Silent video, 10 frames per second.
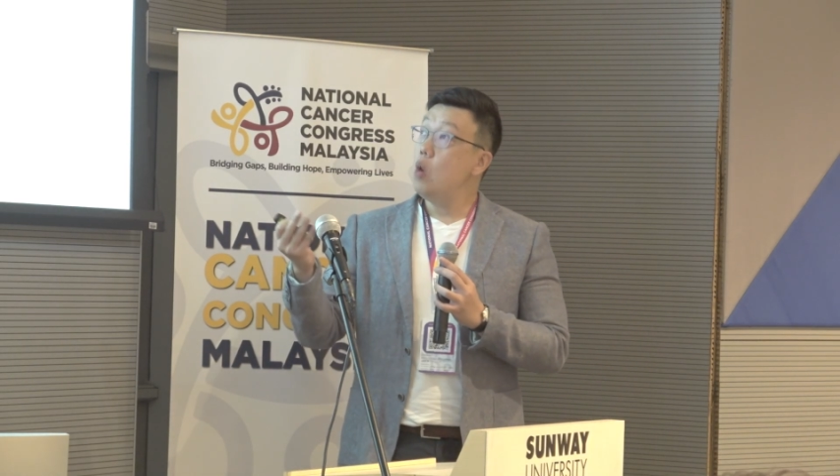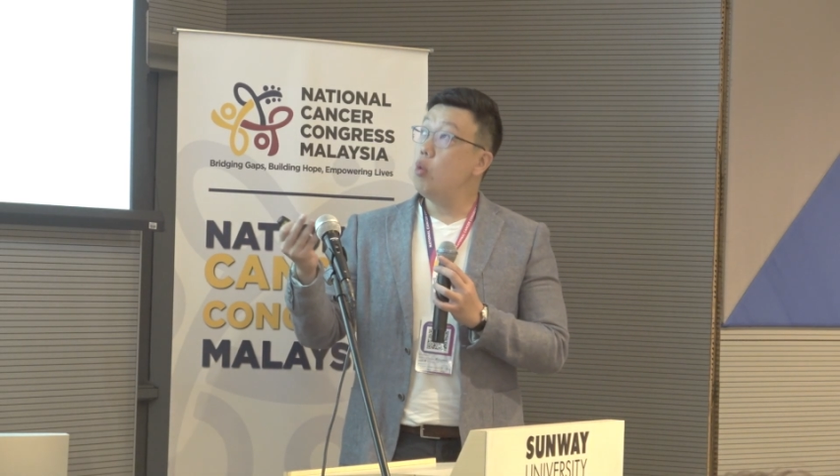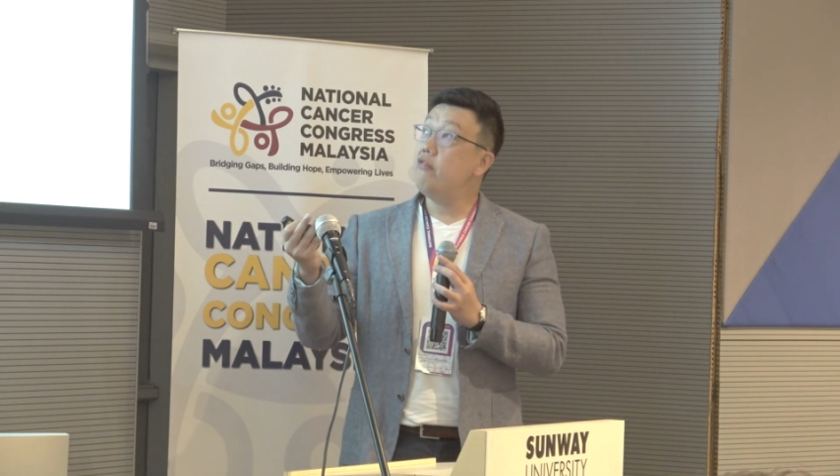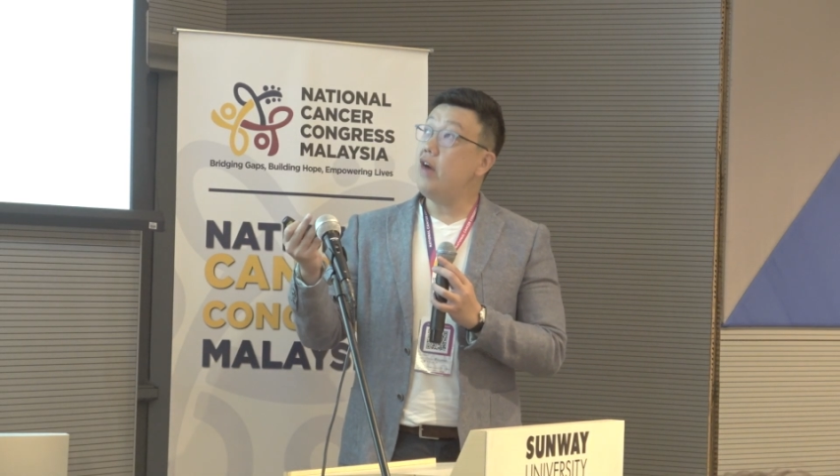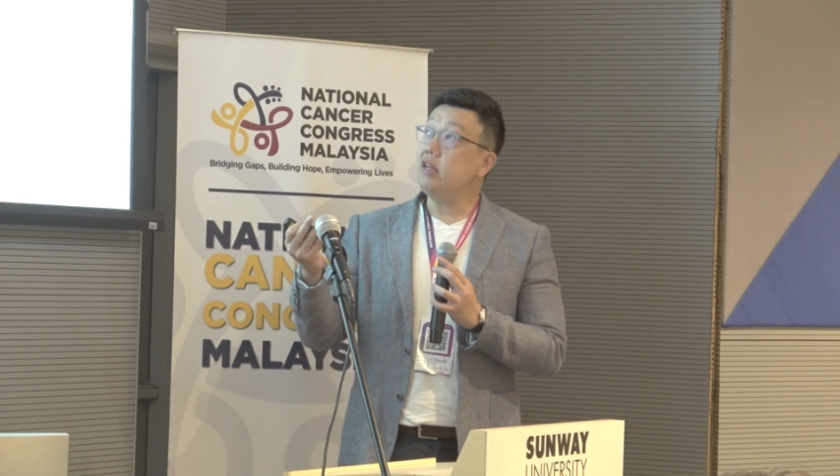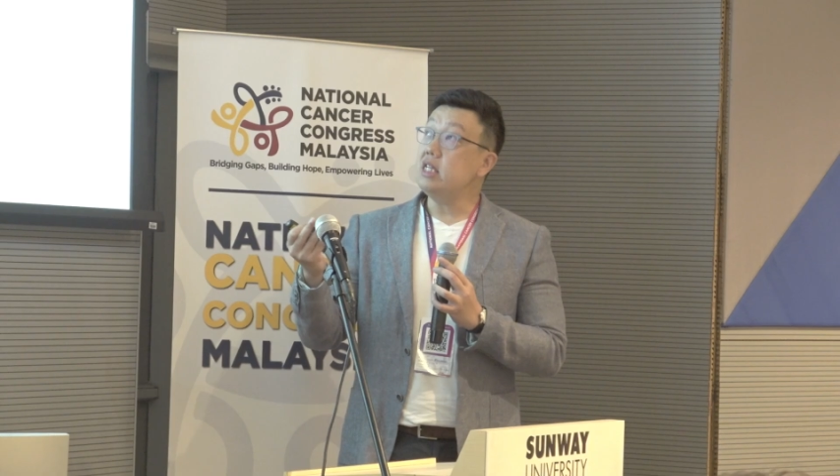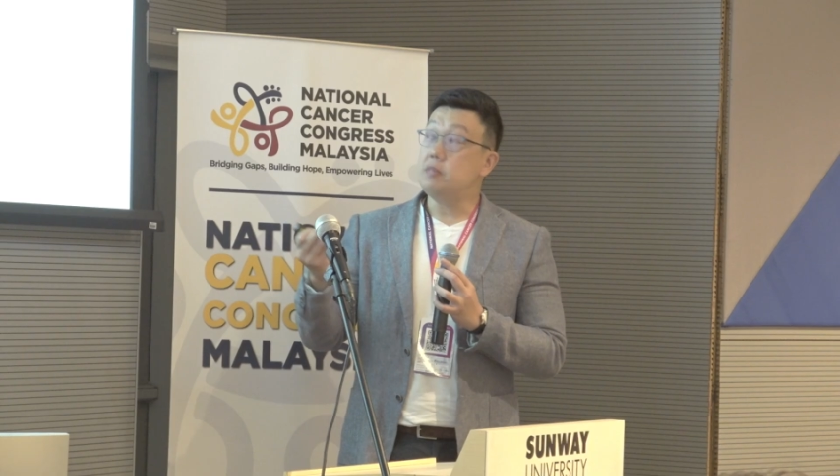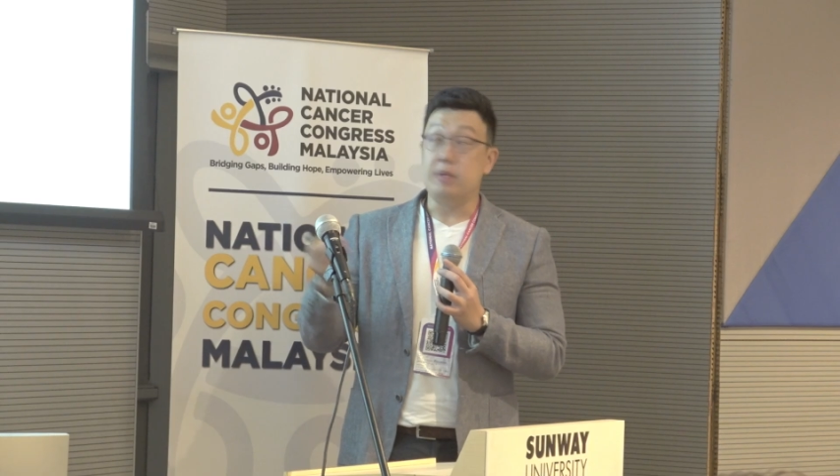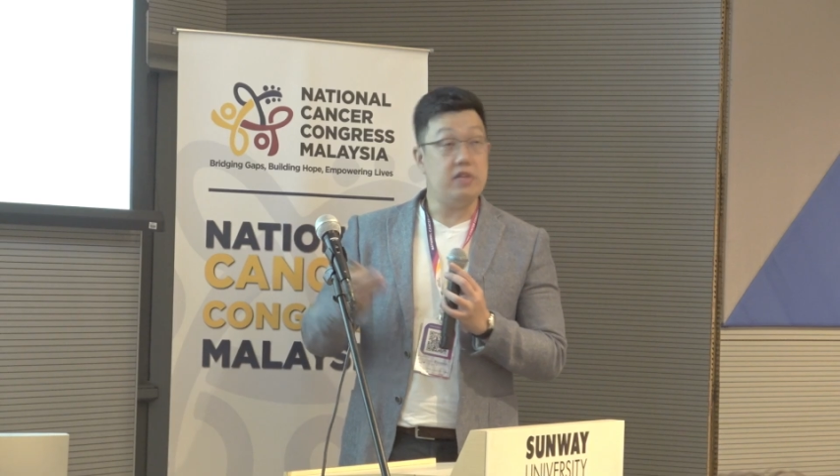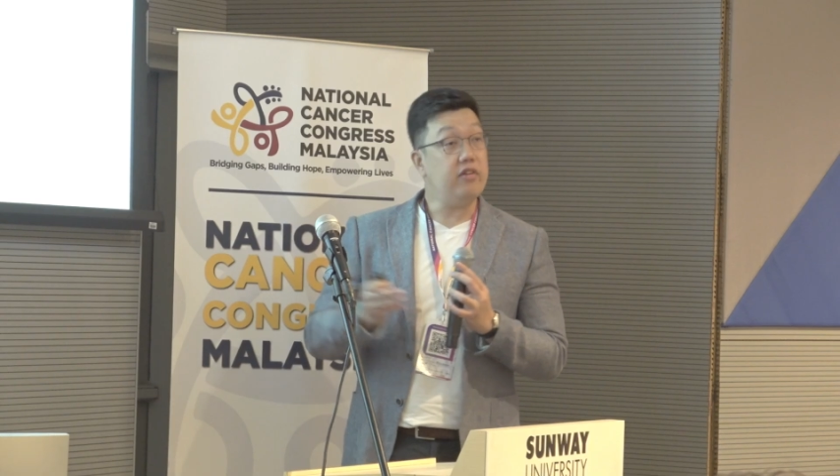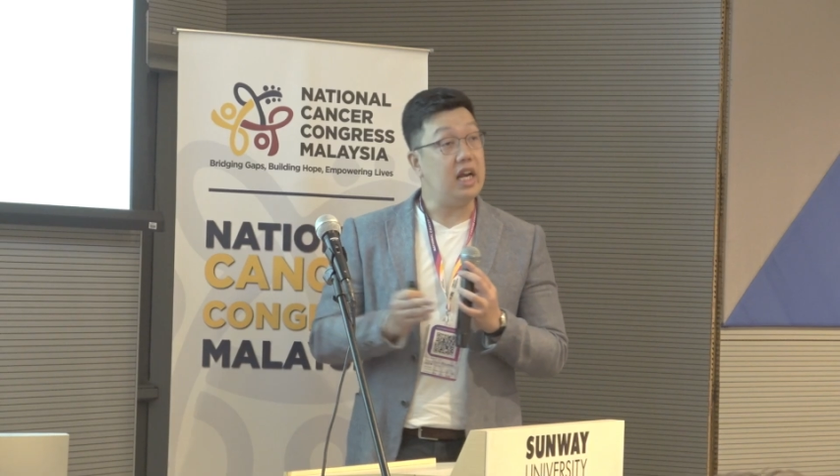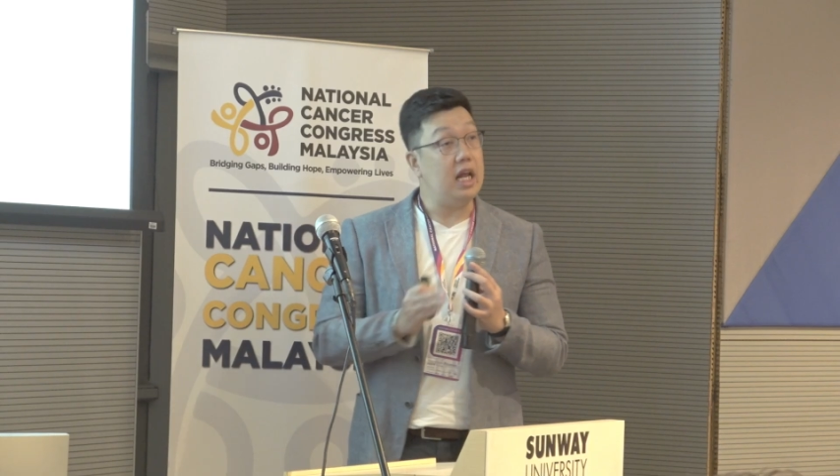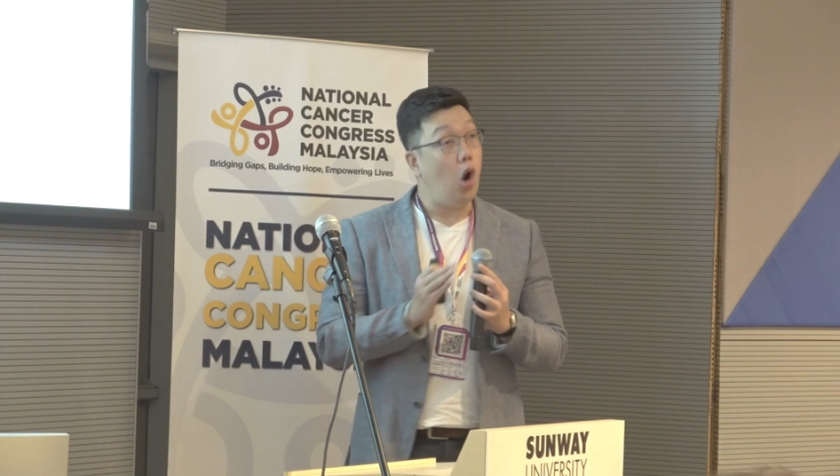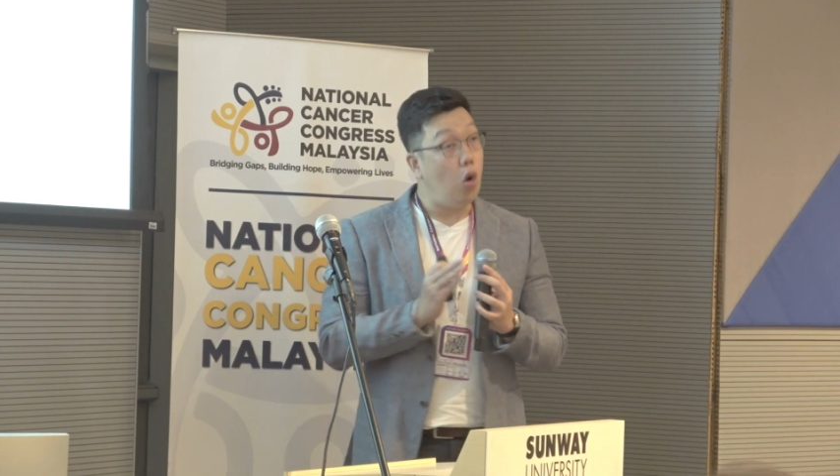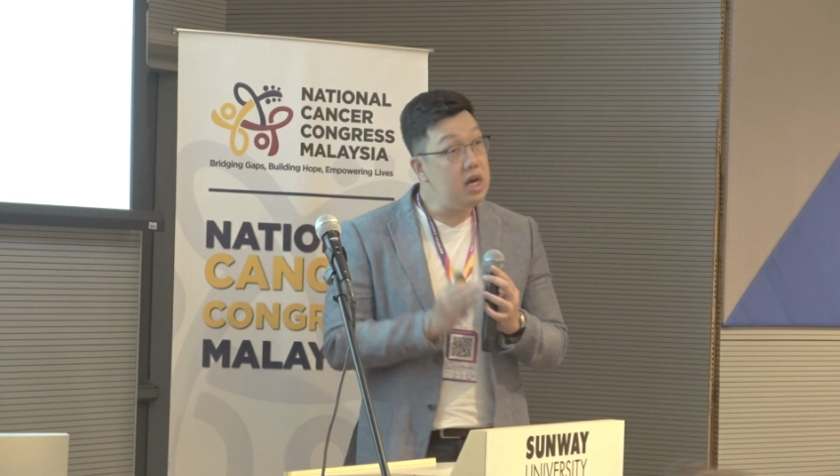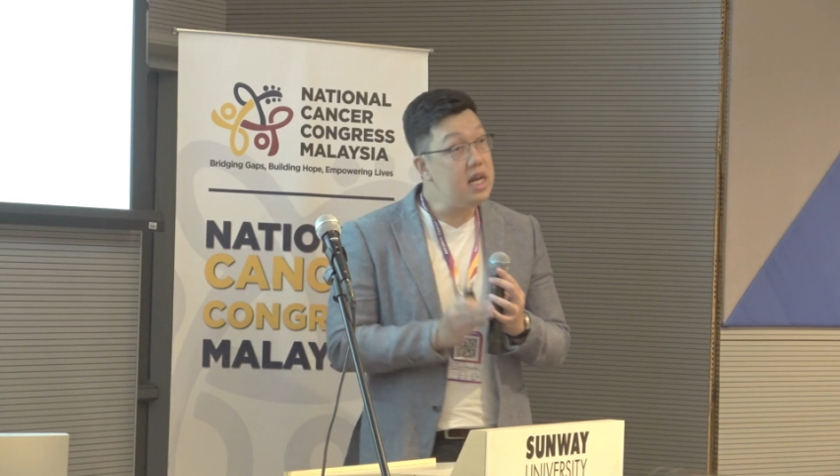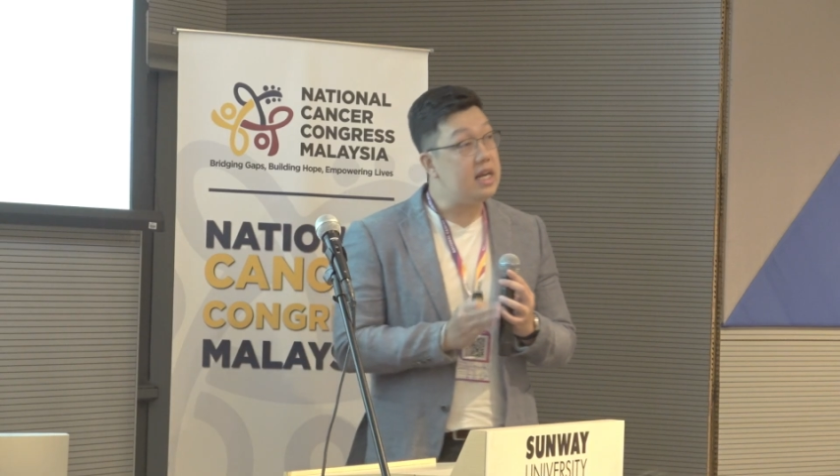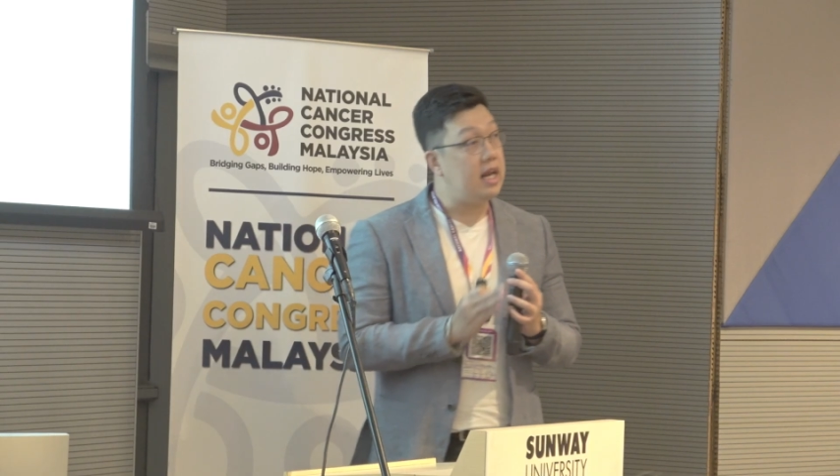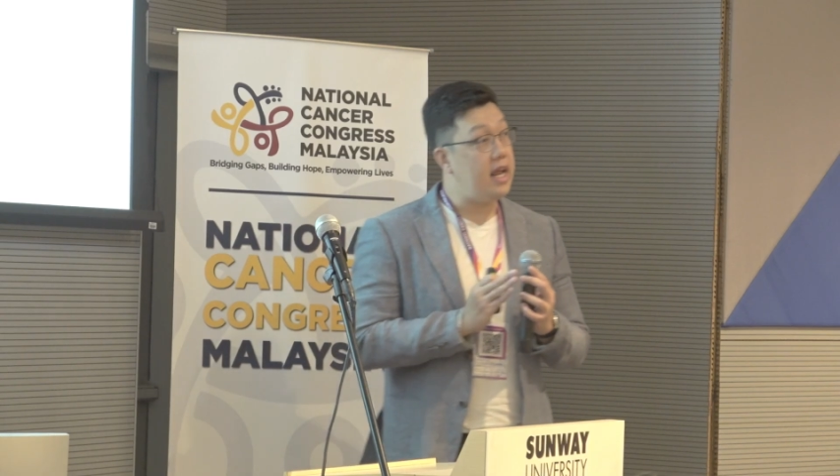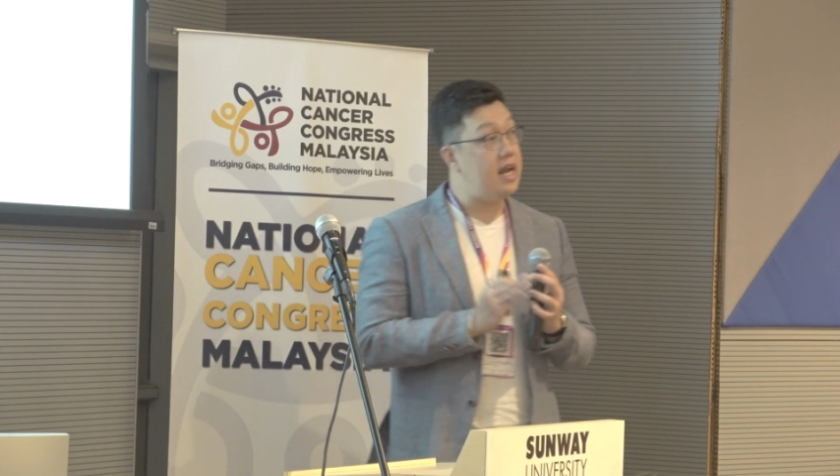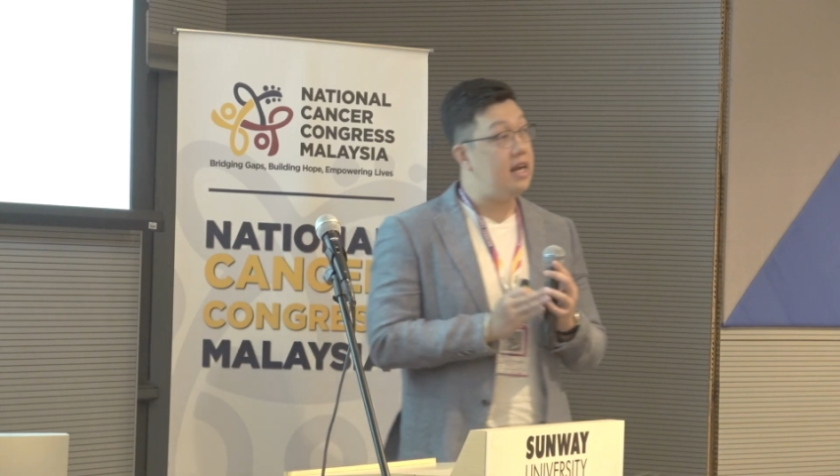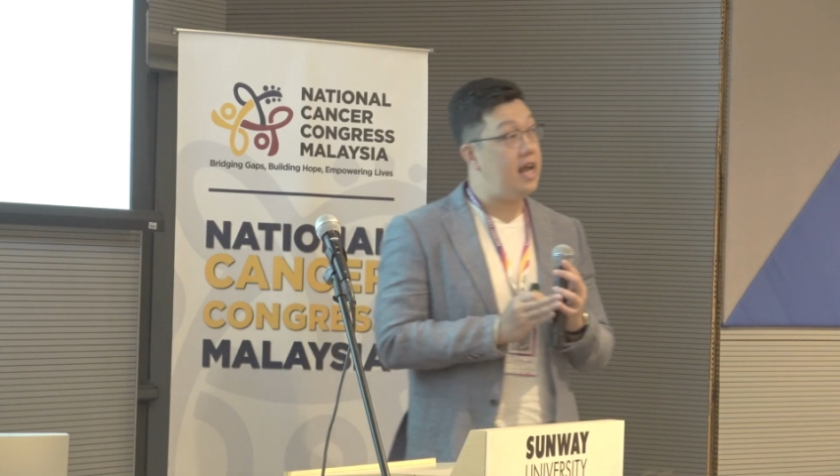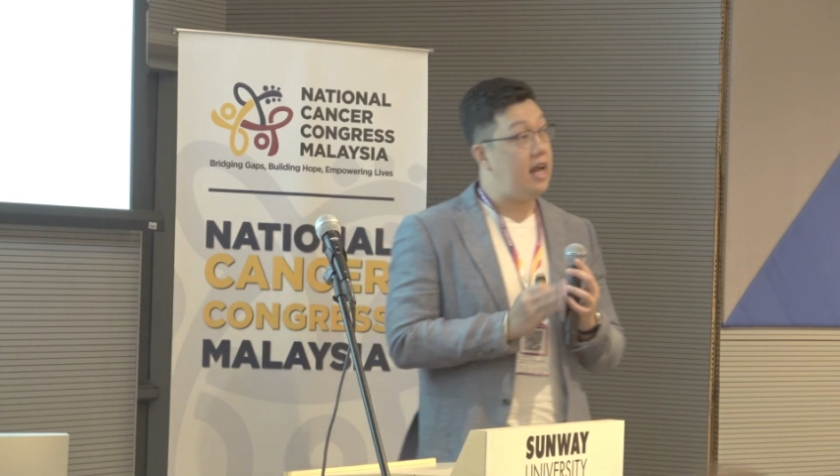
We found that specifically only in head, neck,